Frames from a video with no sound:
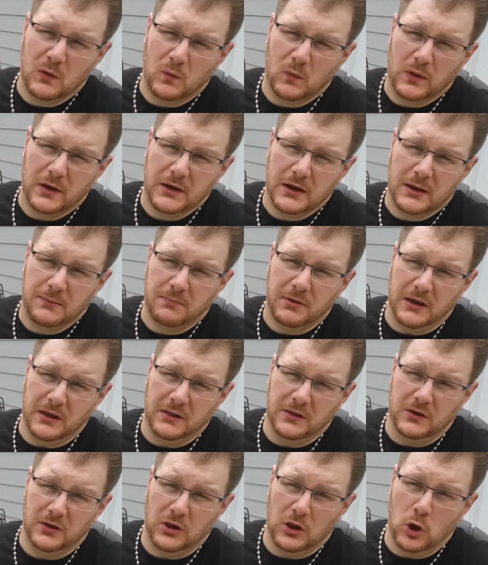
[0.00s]
why not pay a
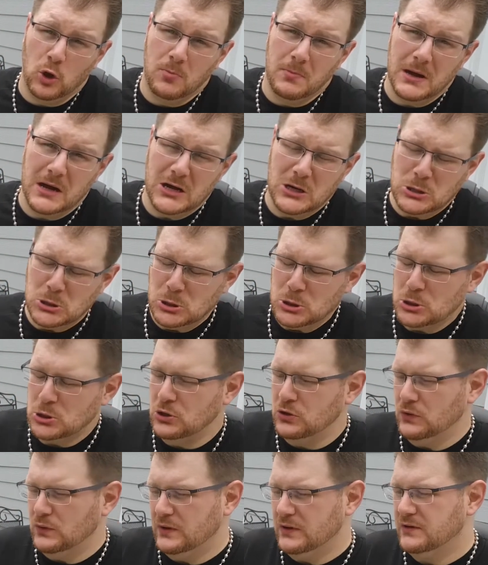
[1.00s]
little homage
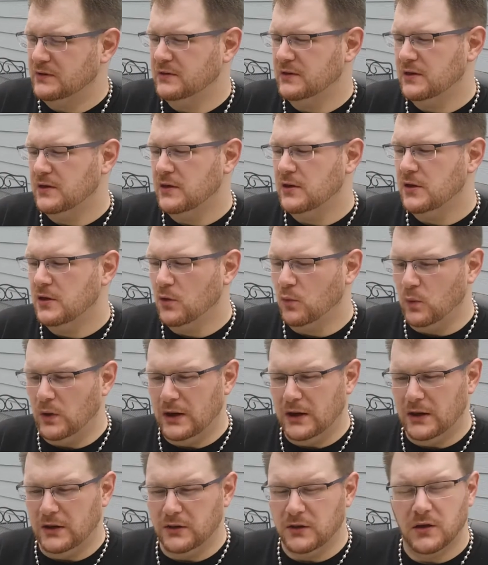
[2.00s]
to it
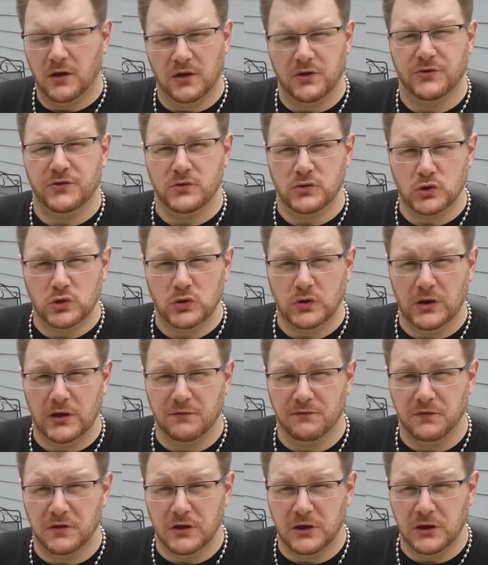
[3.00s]
while also shooting a
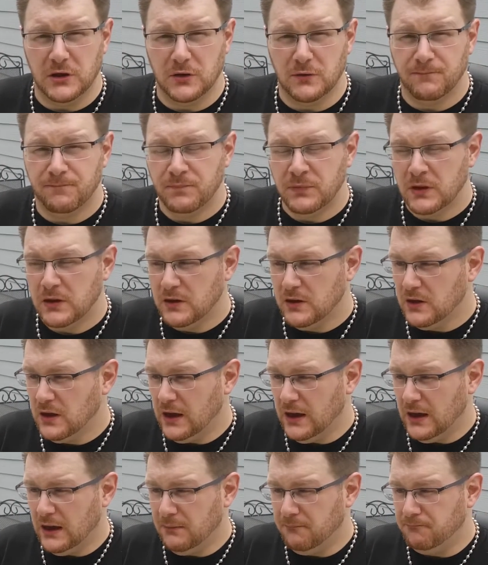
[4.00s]
video.
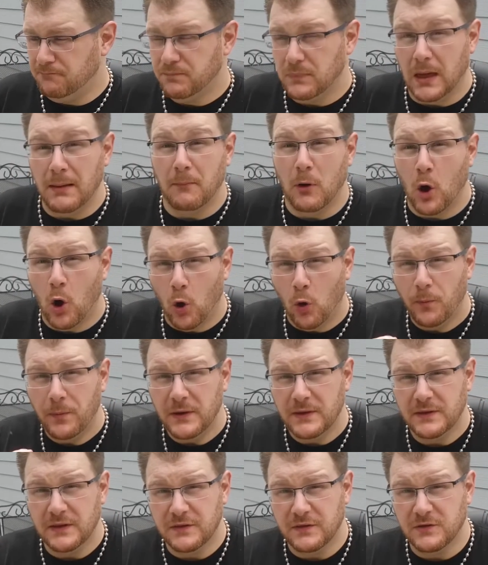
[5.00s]
I'm
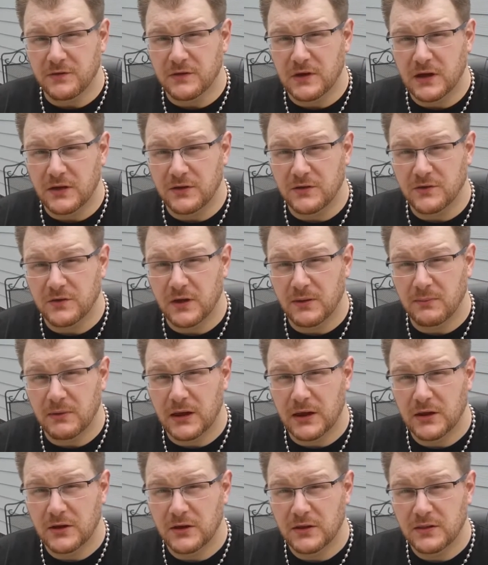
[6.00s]
hoping that the sound is coming
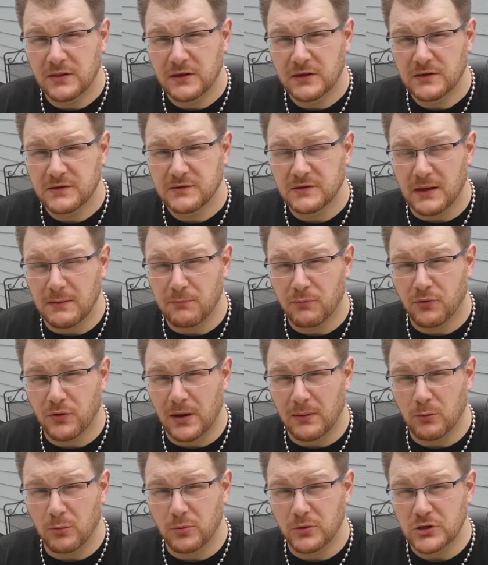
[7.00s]
in on this. I
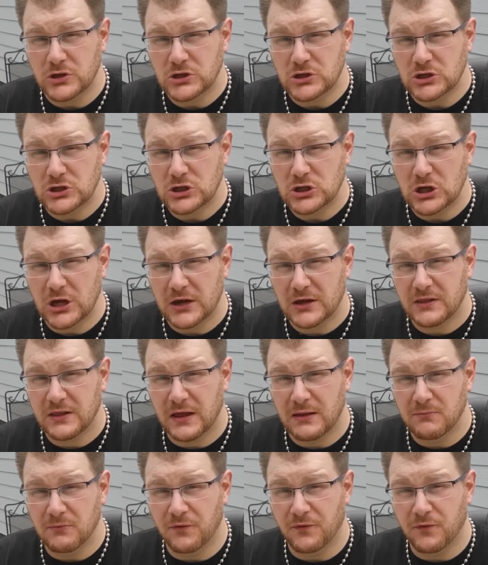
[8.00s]
probably should check
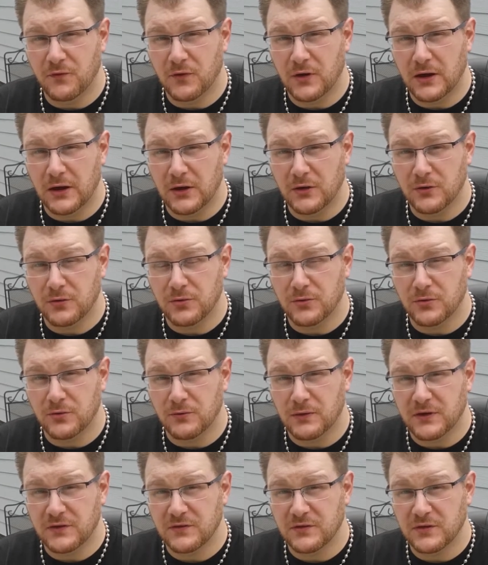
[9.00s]
that before I go through the
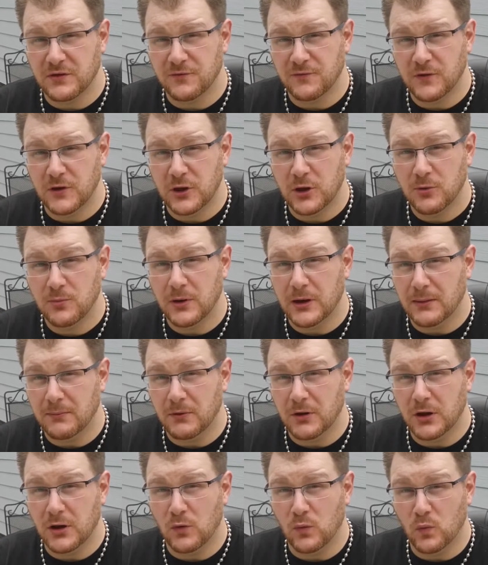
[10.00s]
rest of this video, but I'm
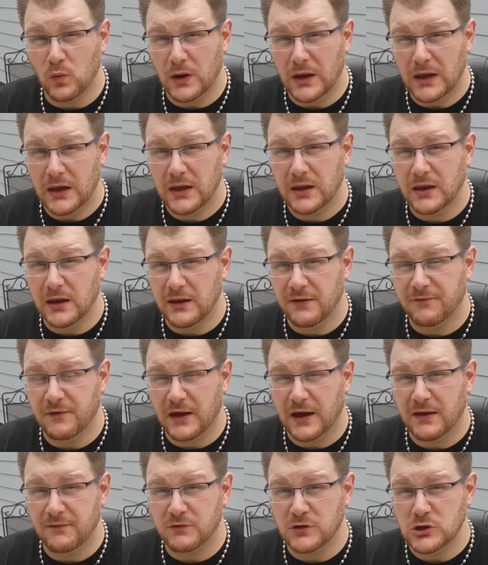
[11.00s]
gonna wing it, and if I
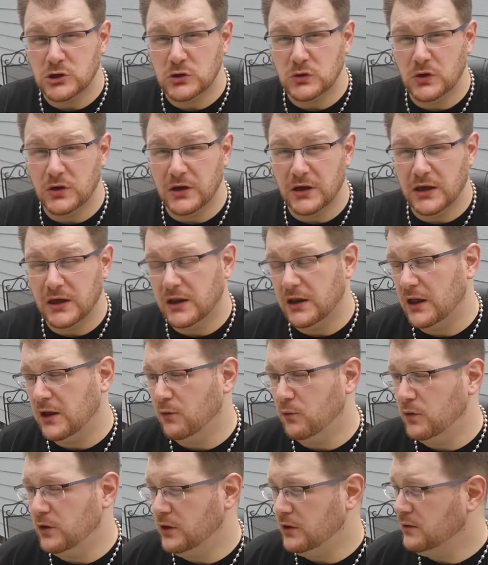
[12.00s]
have to shoot it again, I
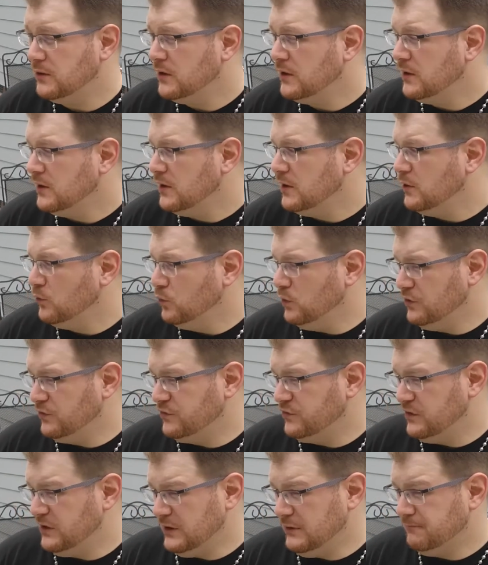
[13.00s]
will. We'll
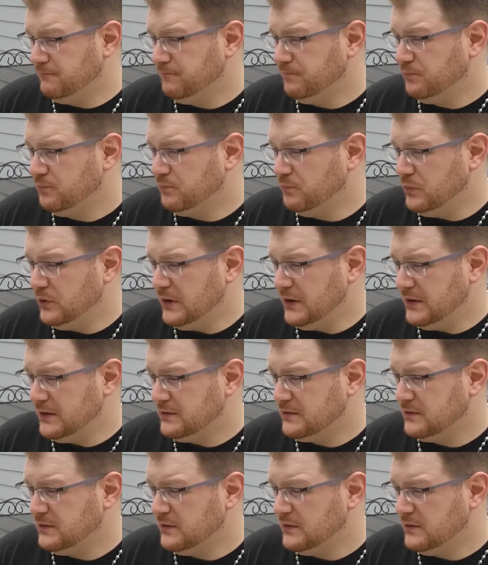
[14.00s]
see. But